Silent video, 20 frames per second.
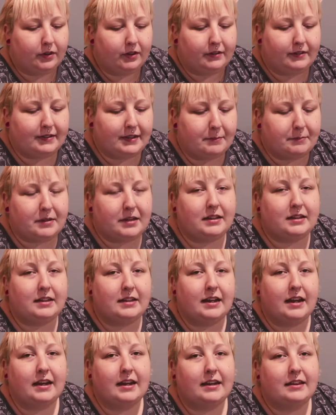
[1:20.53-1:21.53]
Something
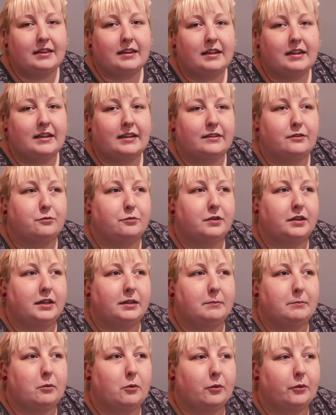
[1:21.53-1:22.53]
that I think is really
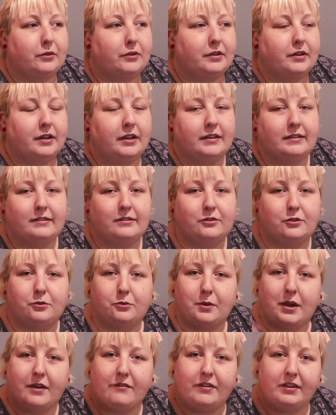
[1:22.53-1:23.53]
important is
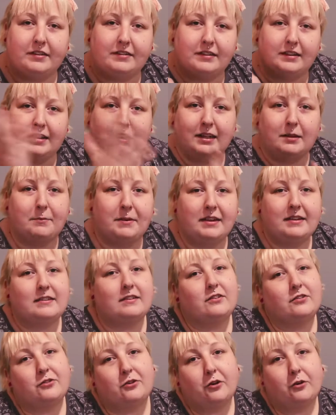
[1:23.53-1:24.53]
to have as clean a base
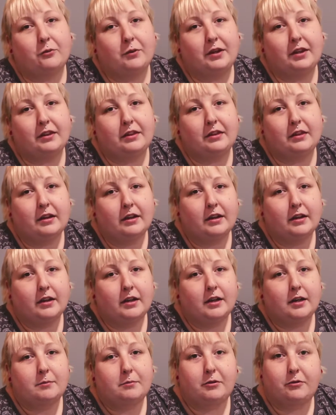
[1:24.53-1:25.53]
to start with
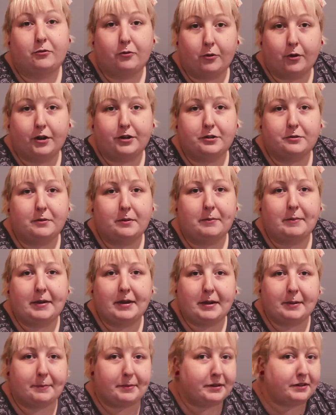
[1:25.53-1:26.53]
before I do my
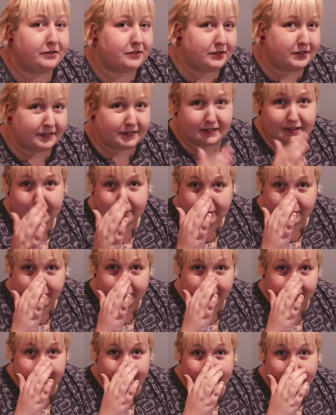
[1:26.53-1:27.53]
makeup. And as you can see, I'm not
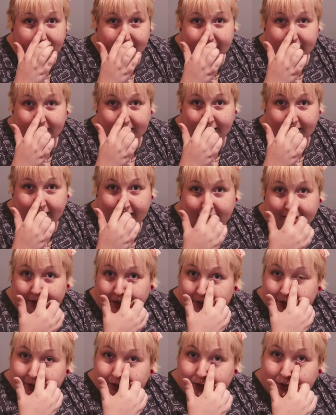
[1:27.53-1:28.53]
wearing makeup today,
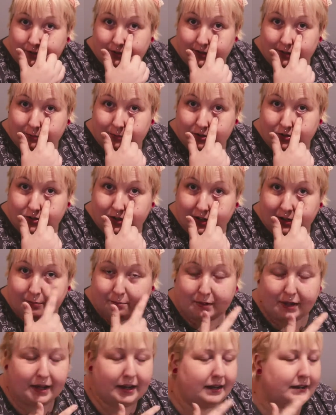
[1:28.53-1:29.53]
so you can see my
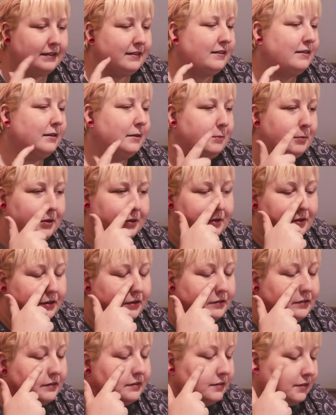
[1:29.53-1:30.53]
giant bags, but you can
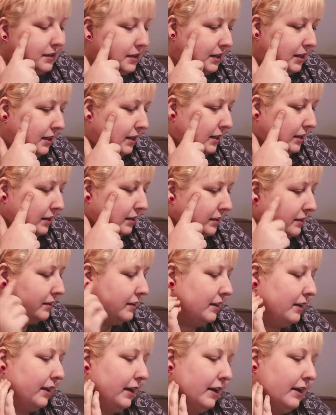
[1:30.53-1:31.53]
also see
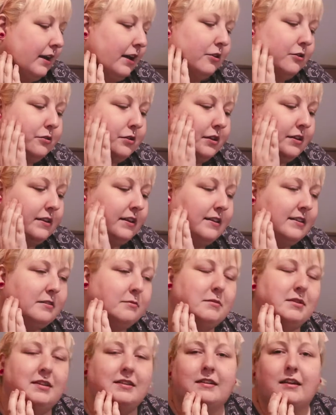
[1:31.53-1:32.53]
that other than
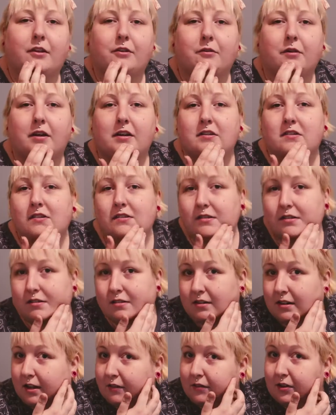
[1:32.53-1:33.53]
some discoloration,
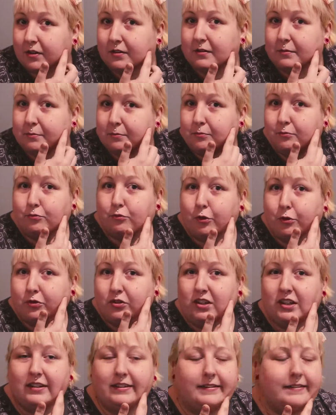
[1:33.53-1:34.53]
I've got some
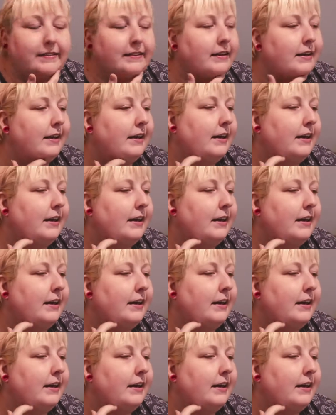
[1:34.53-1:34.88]
rosiness.